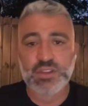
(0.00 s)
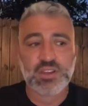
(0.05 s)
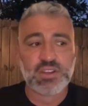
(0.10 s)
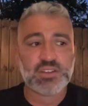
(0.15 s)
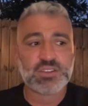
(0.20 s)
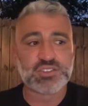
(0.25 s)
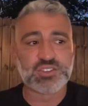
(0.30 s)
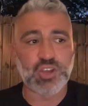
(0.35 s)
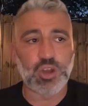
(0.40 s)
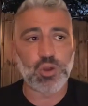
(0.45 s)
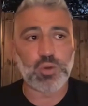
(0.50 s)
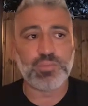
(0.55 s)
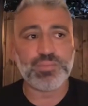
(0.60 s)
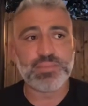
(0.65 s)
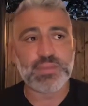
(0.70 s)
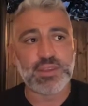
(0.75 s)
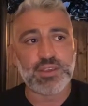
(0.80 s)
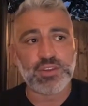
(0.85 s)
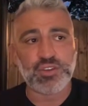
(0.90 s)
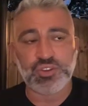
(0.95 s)
So
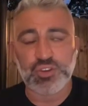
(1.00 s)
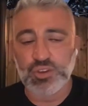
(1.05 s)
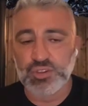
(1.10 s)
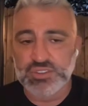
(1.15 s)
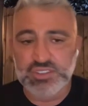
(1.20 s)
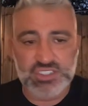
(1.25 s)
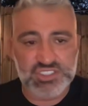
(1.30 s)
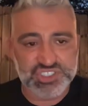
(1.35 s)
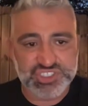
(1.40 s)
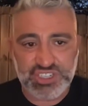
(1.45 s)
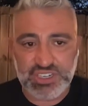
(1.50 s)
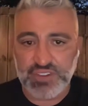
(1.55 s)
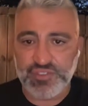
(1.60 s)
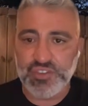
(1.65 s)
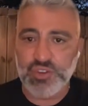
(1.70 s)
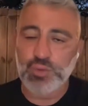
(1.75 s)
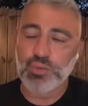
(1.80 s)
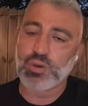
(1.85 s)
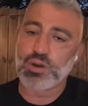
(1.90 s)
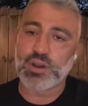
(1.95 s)
use this sheet if you
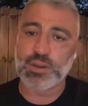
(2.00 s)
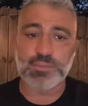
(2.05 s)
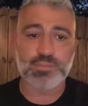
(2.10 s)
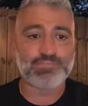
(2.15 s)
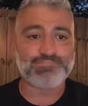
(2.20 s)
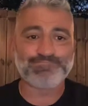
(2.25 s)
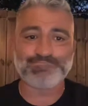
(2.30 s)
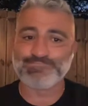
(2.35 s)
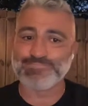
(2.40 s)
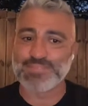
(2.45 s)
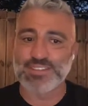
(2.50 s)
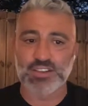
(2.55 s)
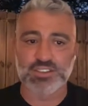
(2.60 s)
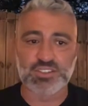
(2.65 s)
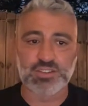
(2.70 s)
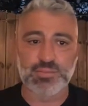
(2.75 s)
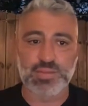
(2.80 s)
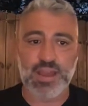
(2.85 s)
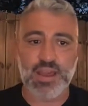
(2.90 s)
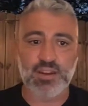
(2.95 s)
want. It doesn't
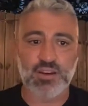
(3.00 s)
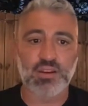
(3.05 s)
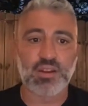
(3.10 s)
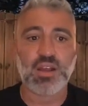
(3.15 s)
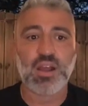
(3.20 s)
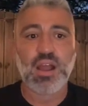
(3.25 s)
matter.